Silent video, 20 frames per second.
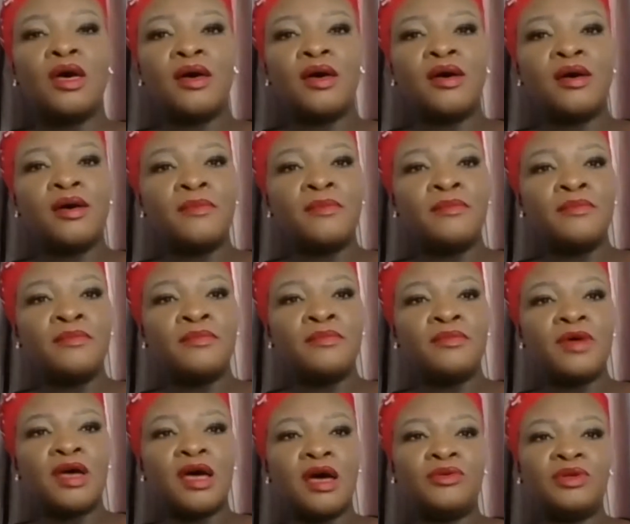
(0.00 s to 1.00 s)

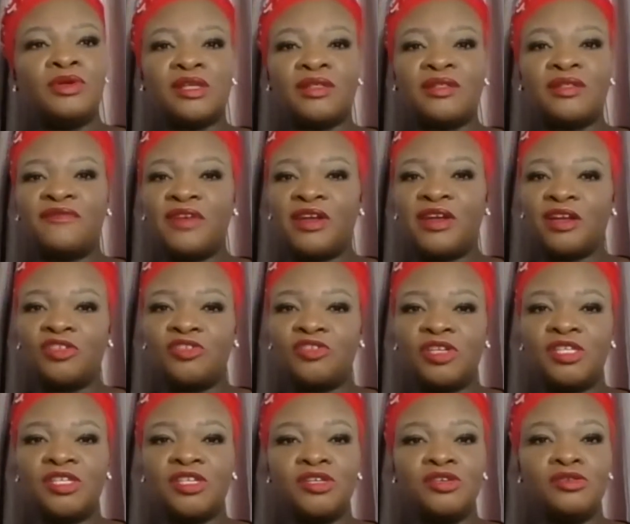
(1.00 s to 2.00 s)
How is South Africa
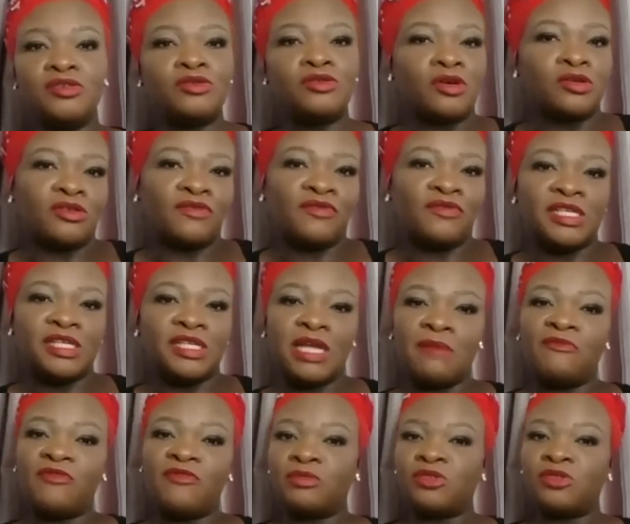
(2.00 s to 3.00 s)
treating you? Because obviously
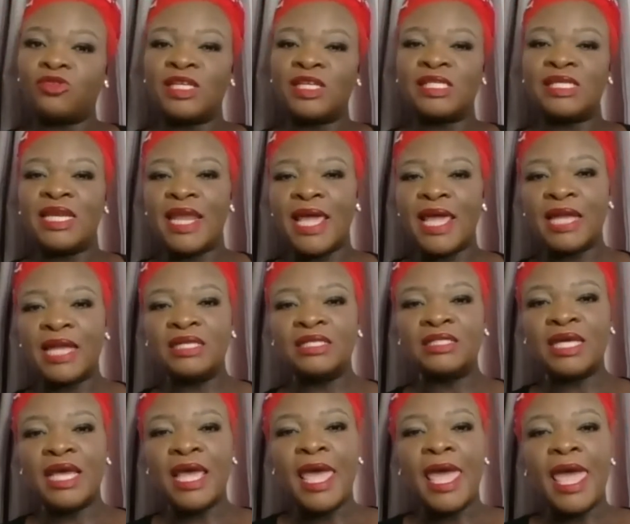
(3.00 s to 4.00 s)
I'm from
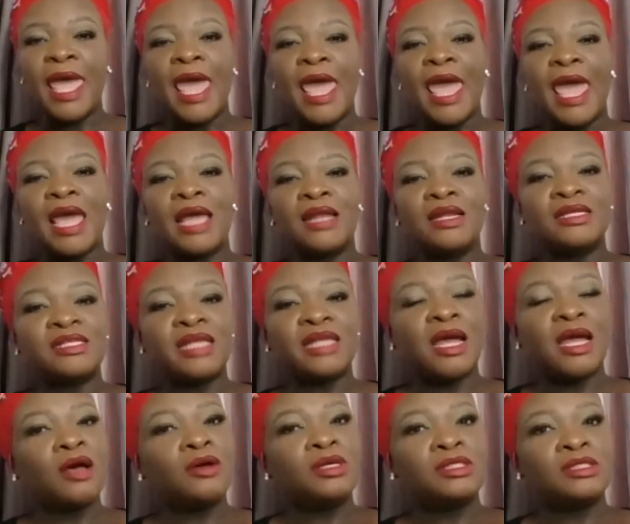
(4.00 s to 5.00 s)
Swaziland, and he's
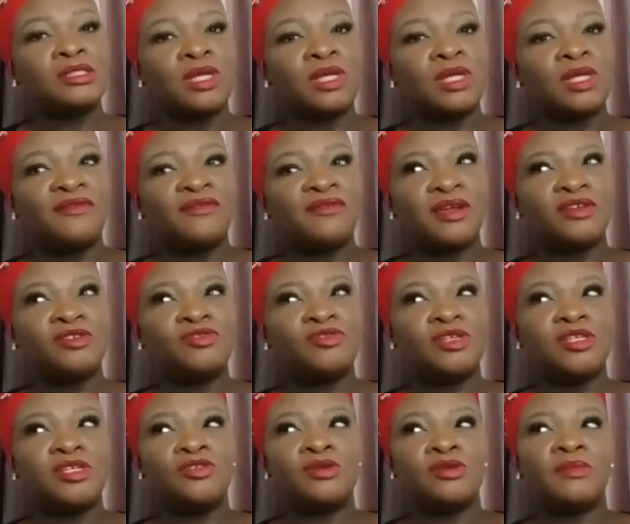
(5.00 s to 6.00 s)
like, how is South Africa
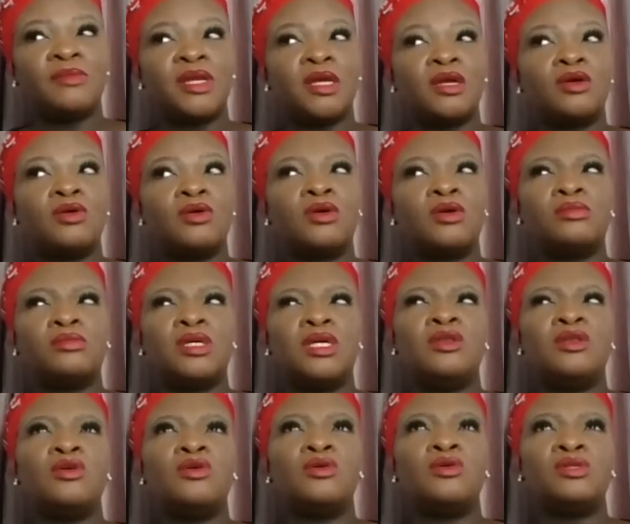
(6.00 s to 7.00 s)
treating you? I'm like, oh,
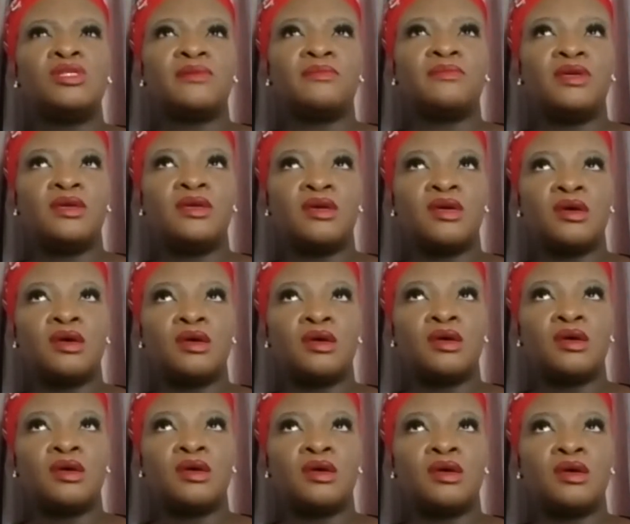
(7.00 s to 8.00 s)
he knows I'm
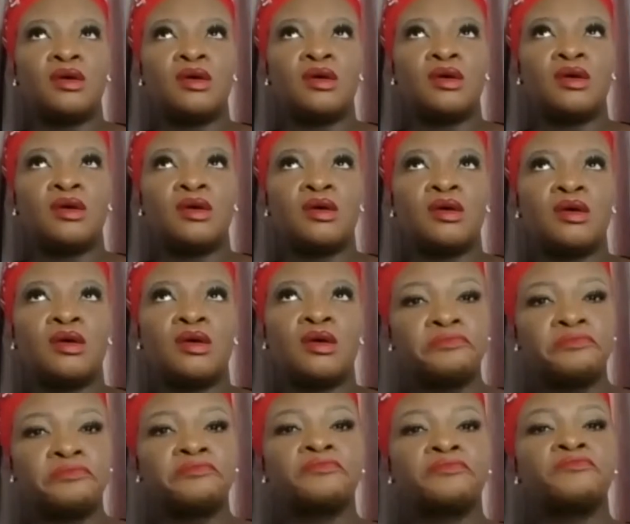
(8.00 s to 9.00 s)
here full time,
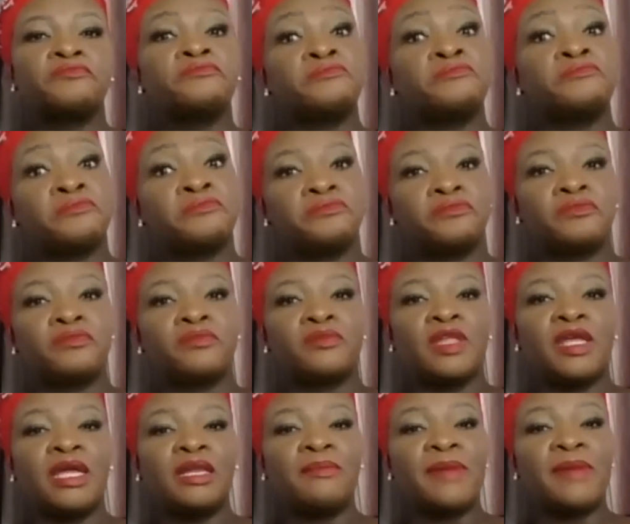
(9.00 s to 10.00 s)

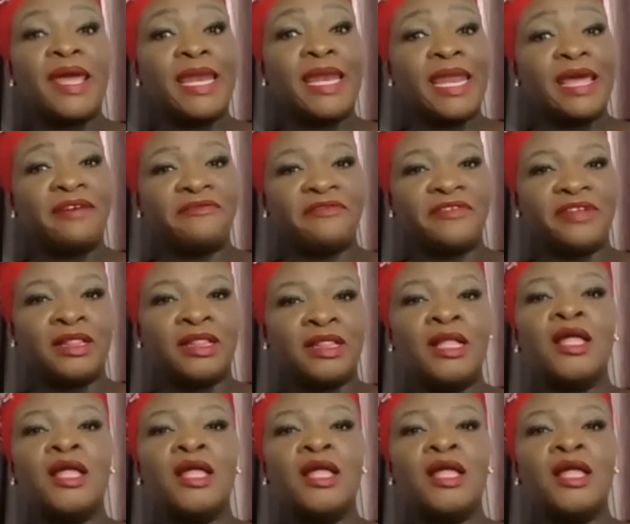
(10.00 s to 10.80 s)
at my level.